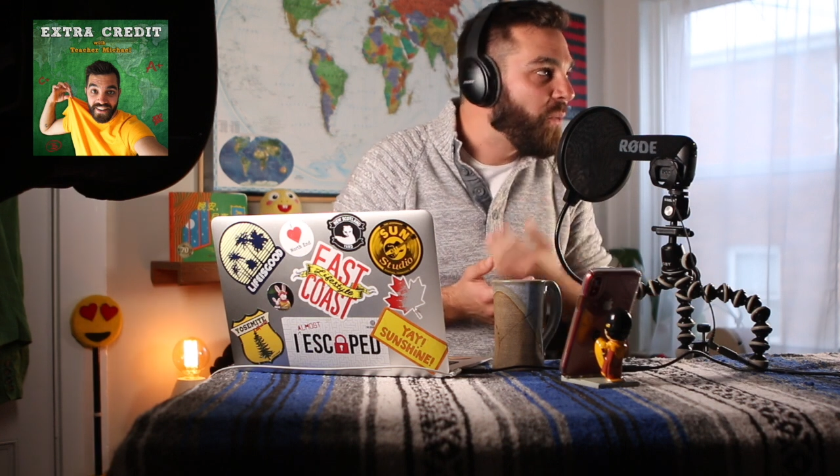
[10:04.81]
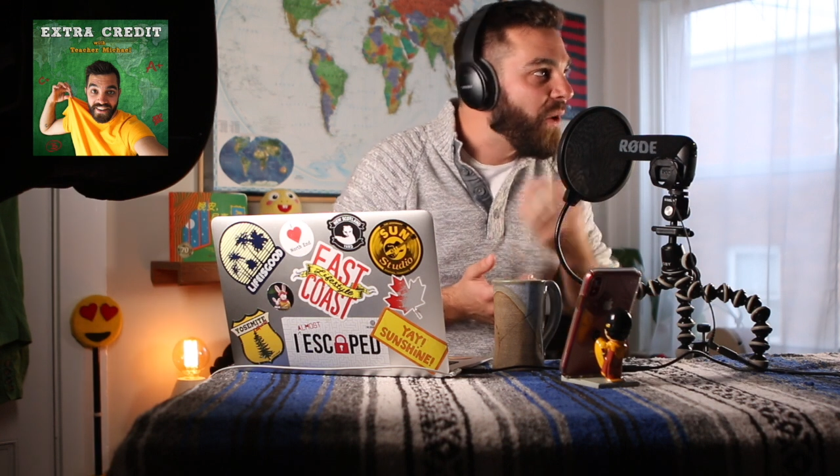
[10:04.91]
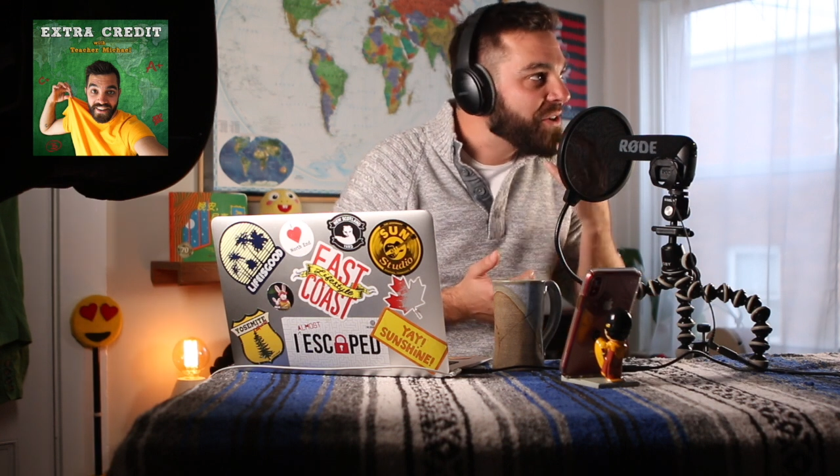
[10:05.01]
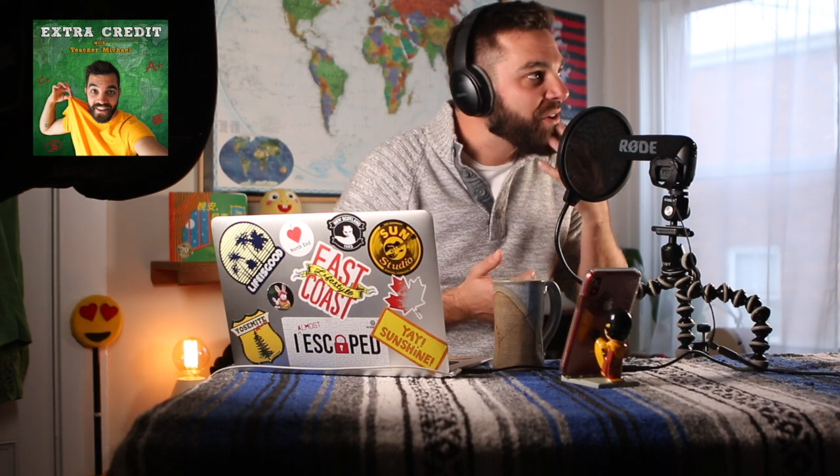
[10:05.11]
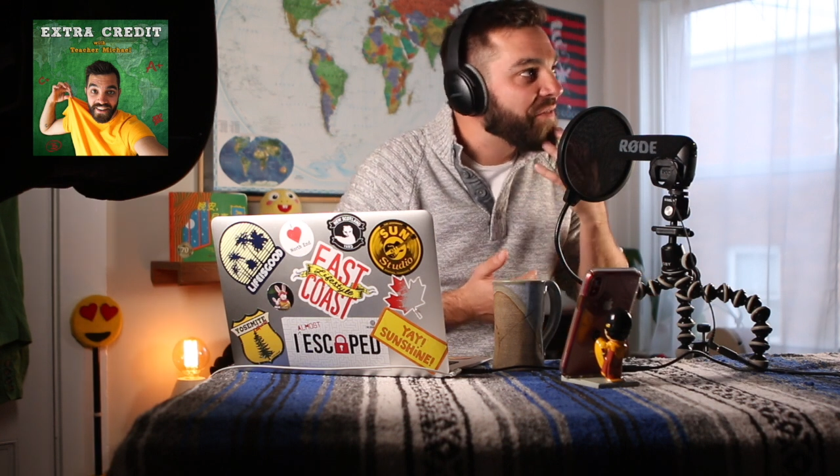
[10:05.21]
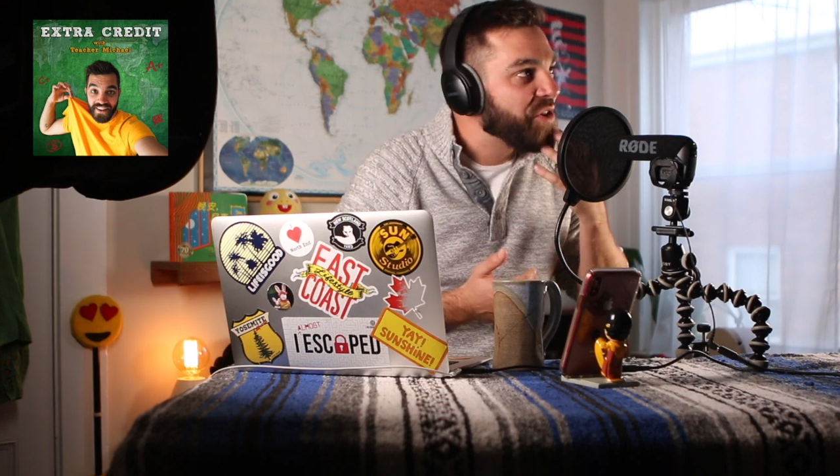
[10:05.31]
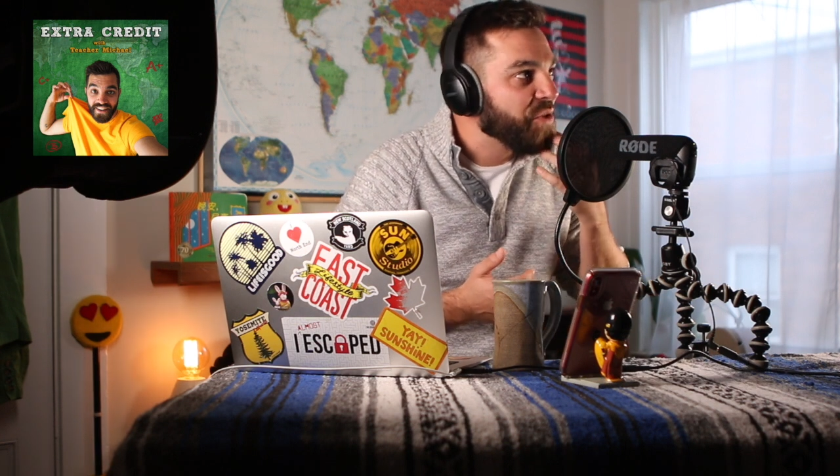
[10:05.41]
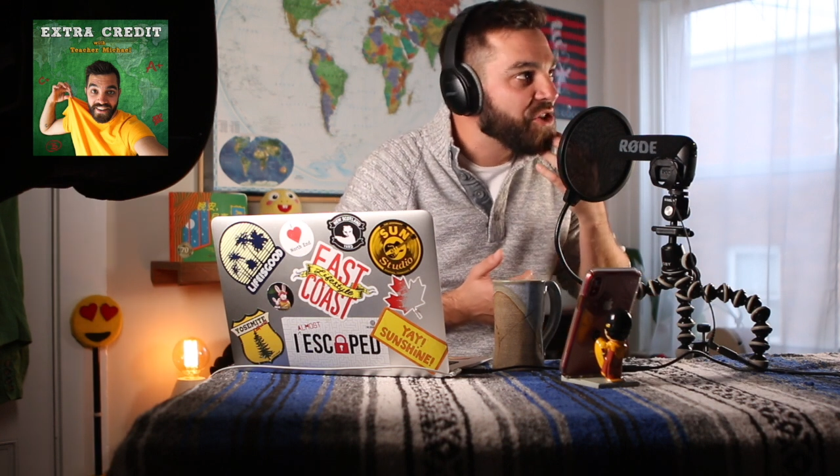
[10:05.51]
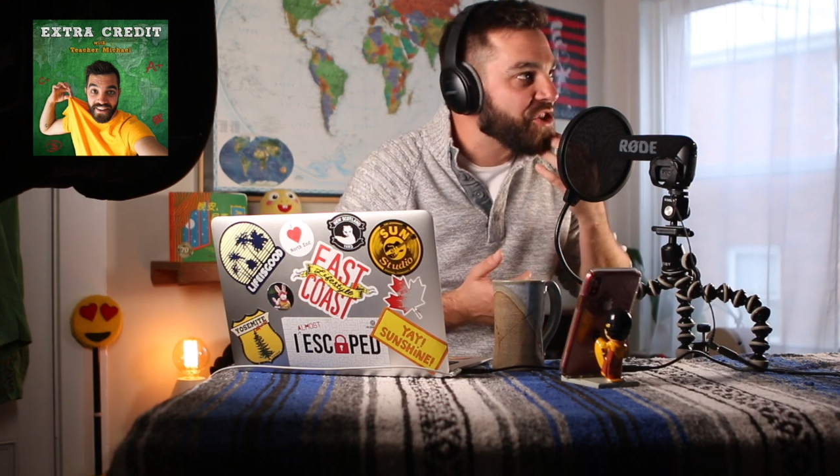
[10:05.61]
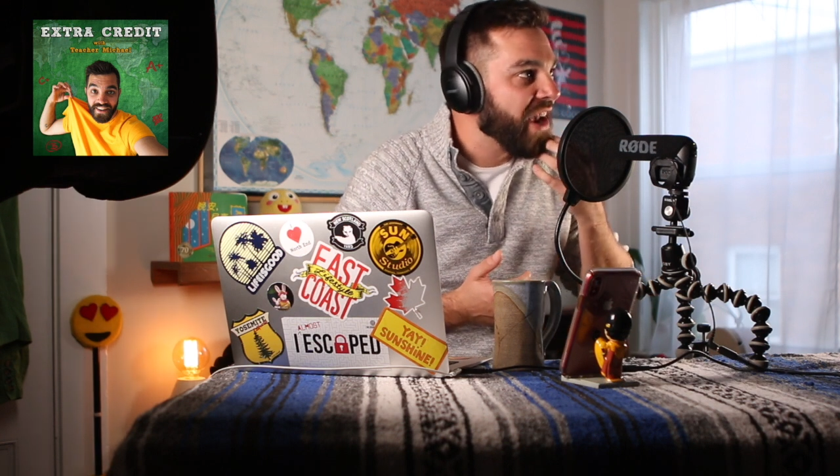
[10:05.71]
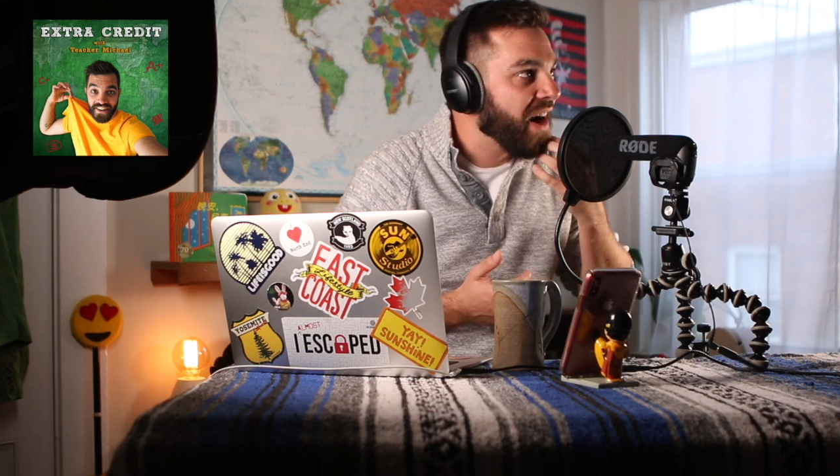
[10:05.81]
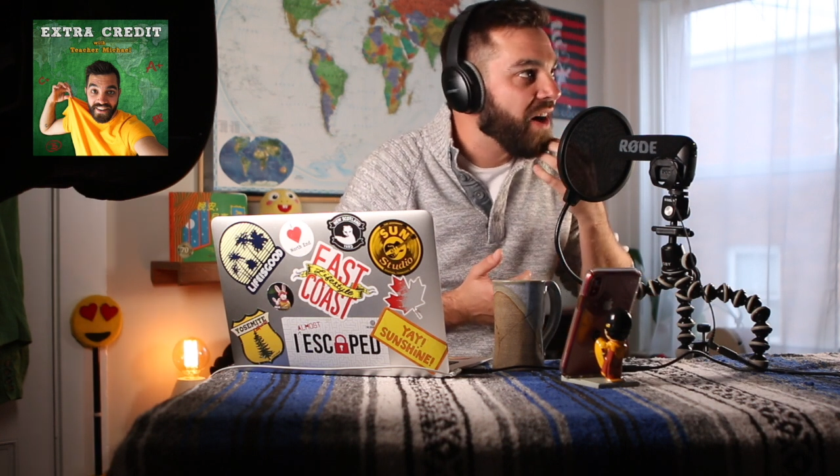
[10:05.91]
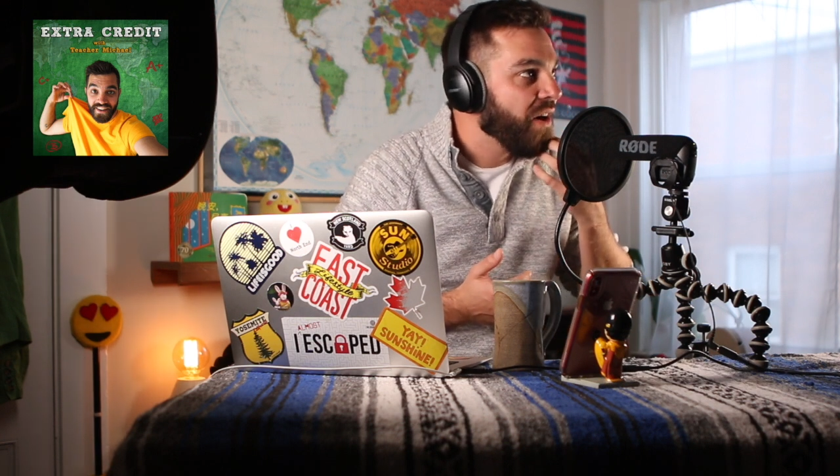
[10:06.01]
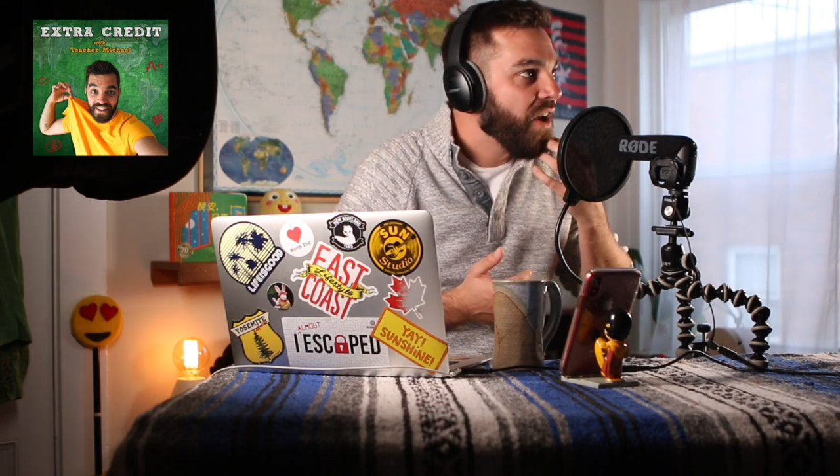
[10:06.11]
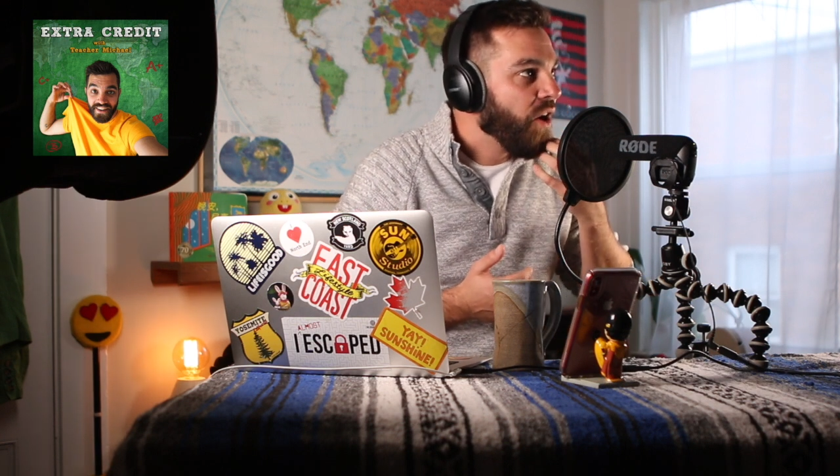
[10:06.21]
wondered if you could
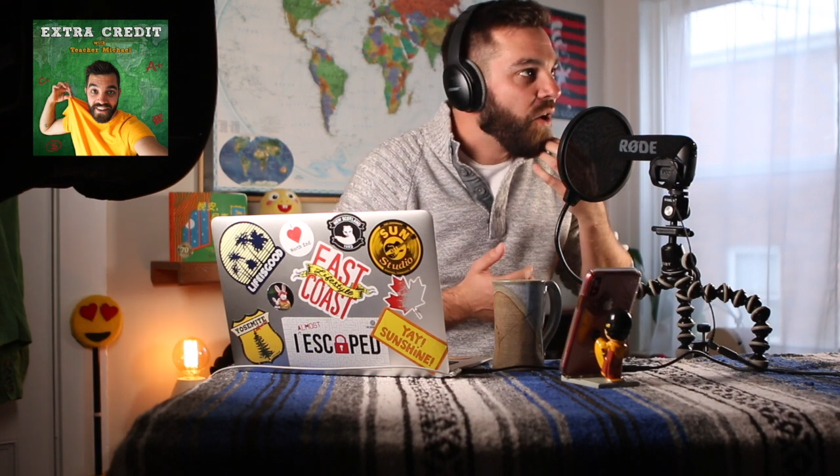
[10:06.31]
share